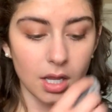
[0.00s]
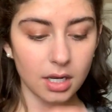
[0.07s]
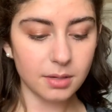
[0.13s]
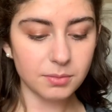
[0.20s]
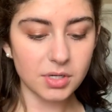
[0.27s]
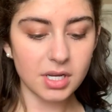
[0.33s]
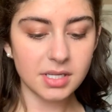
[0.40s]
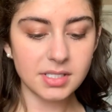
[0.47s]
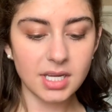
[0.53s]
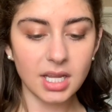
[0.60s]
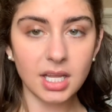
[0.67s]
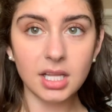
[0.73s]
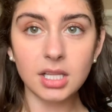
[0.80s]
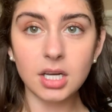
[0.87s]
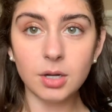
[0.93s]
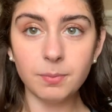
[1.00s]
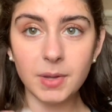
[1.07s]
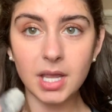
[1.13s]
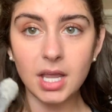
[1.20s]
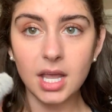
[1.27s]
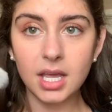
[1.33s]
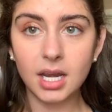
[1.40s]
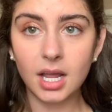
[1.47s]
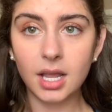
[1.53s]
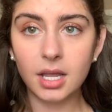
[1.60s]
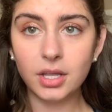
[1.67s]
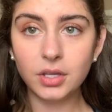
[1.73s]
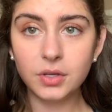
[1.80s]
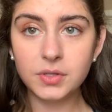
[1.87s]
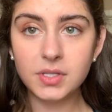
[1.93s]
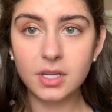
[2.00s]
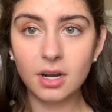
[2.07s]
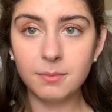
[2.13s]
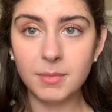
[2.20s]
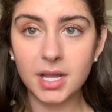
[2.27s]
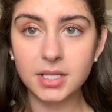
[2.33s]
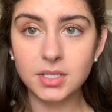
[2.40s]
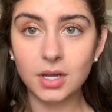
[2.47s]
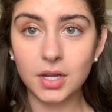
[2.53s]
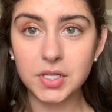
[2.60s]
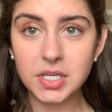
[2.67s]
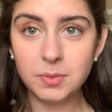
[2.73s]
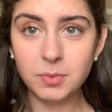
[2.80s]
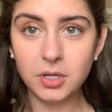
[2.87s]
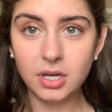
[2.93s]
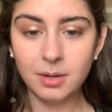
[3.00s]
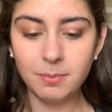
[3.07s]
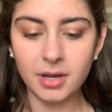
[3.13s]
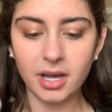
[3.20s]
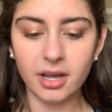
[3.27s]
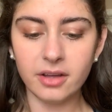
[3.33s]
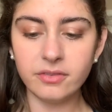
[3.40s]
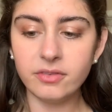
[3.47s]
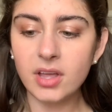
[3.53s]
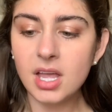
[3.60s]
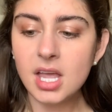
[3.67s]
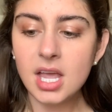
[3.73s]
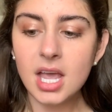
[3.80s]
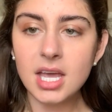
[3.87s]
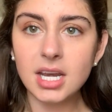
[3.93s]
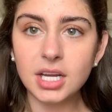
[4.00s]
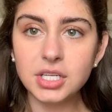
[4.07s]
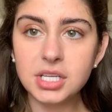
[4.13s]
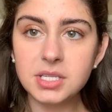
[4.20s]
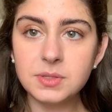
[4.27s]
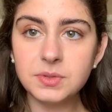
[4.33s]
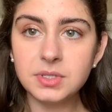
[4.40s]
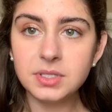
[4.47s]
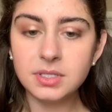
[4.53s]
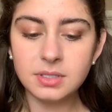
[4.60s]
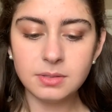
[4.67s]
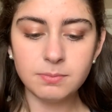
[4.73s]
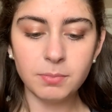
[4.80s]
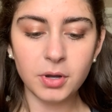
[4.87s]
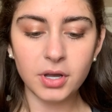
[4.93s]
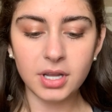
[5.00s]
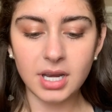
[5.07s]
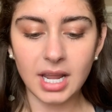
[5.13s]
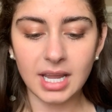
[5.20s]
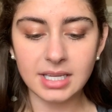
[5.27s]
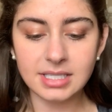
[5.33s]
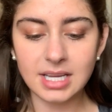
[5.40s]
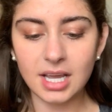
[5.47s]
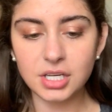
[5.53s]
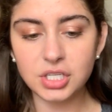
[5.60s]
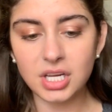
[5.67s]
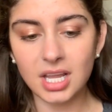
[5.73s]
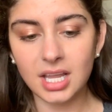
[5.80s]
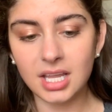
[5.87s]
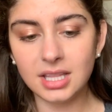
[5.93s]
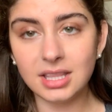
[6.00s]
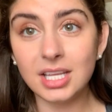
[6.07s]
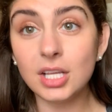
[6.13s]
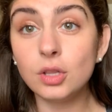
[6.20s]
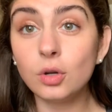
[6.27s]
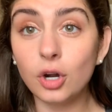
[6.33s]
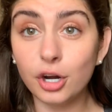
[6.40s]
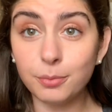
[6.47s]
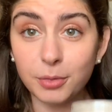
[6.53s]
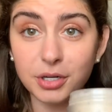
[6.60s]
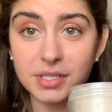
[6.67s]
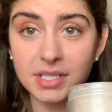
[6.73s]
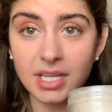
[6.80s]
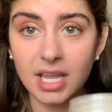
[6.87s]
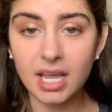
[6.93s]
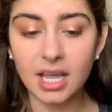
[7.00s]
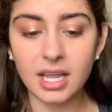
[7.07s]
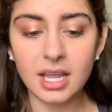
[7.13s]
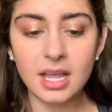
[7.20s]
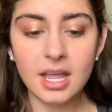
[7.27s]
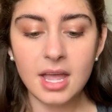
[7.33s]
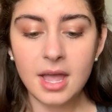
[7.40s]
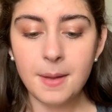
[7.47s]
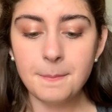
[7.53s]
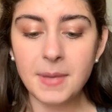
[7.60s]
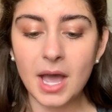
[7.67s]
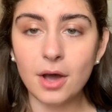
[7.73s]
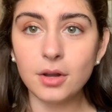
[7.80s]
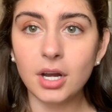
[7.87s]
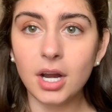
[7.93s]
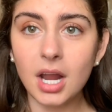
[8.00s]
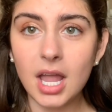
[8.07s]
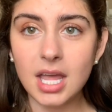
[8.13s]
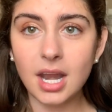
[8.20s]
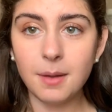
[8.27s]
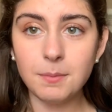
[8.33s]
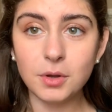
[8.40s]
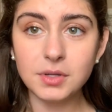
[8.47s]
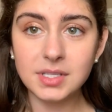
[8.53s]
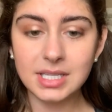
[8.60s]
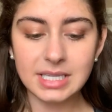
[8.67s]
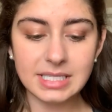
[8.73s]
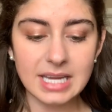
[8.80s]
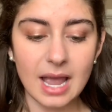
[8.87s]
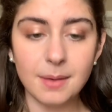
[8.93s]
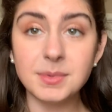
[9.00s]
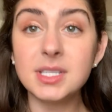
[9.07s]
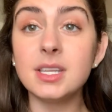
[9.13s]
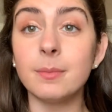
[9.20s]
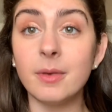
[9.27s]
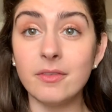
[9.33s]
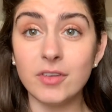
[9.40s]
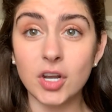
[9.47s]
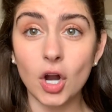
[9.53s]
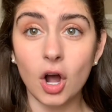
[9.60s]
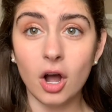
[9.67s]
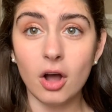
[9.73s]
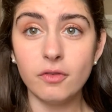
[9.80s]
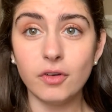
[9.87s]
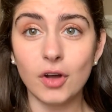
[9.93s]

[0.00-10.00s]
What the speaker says: I'm just taking a little bit, and I use it on my Tati Beauty Puff, and I just put a touch in the Laura Mercier powder, and I mostly dabbed some of it off